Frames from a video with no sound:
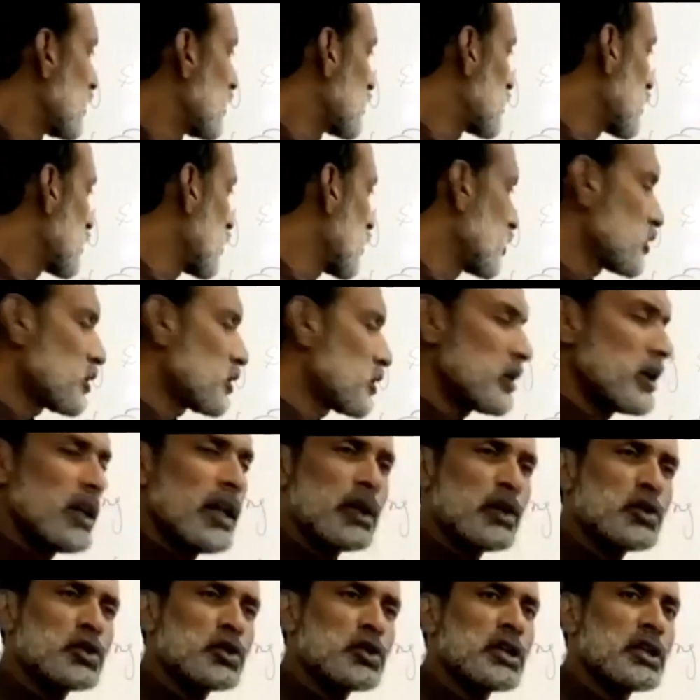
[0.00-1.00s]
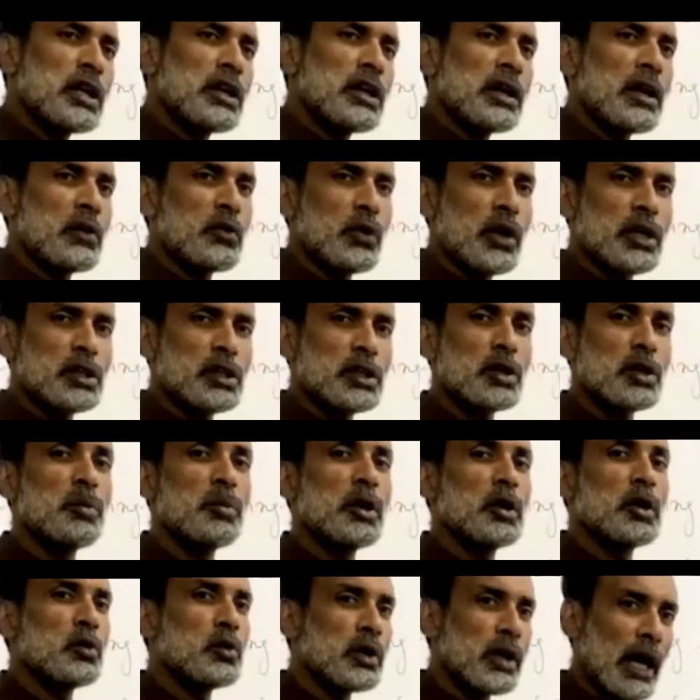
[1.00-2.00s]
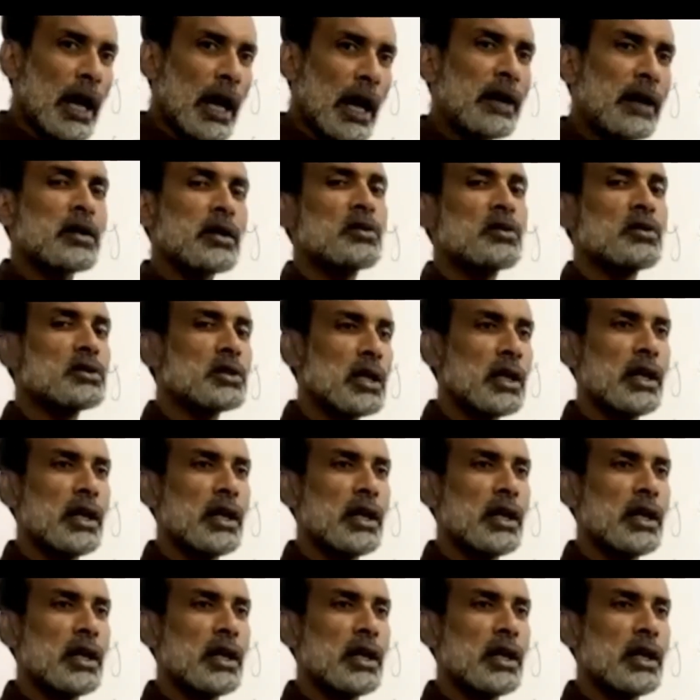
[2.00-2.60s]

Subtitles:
So electrostatic attraction between cations